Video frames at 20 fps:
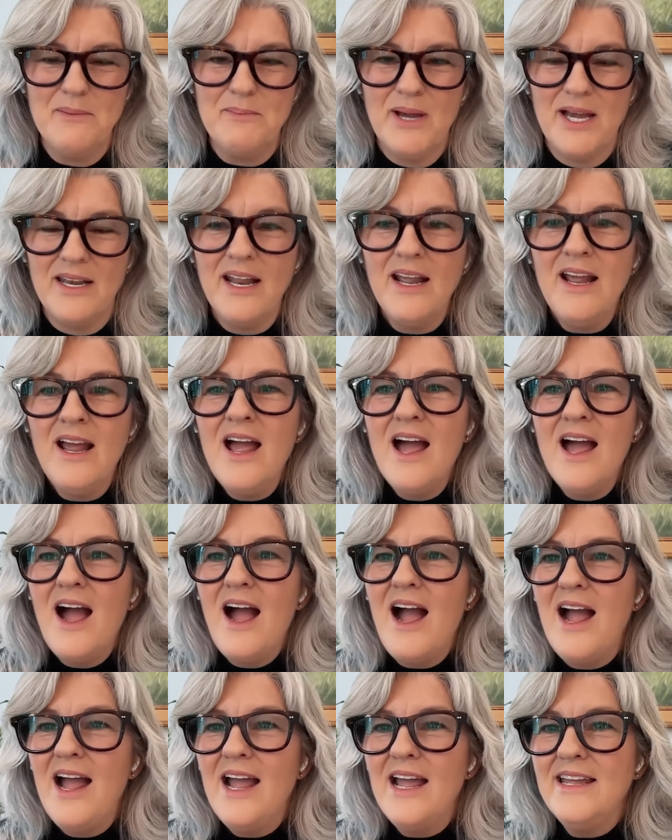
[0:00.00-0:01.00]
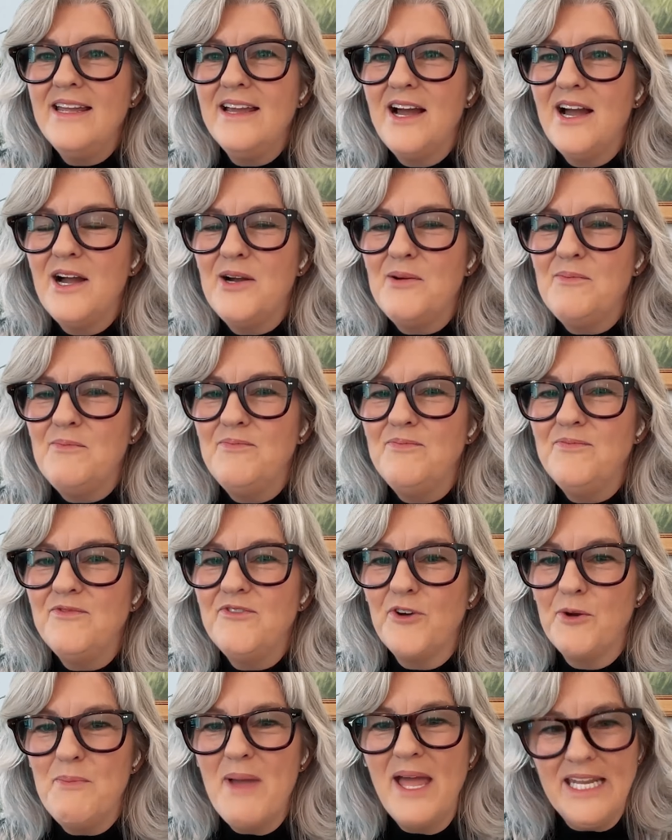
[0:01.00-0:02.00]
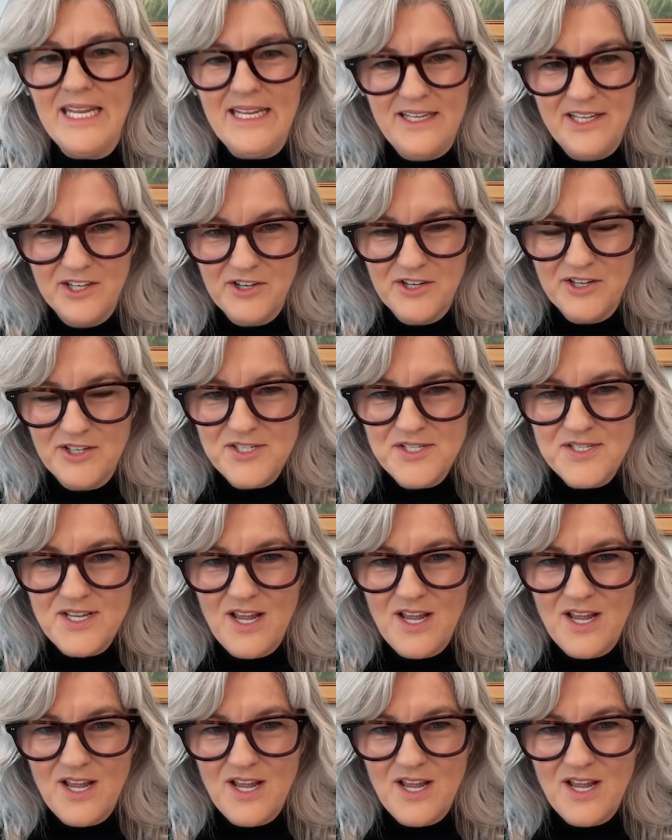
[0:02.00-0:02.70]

But I, um, for many years,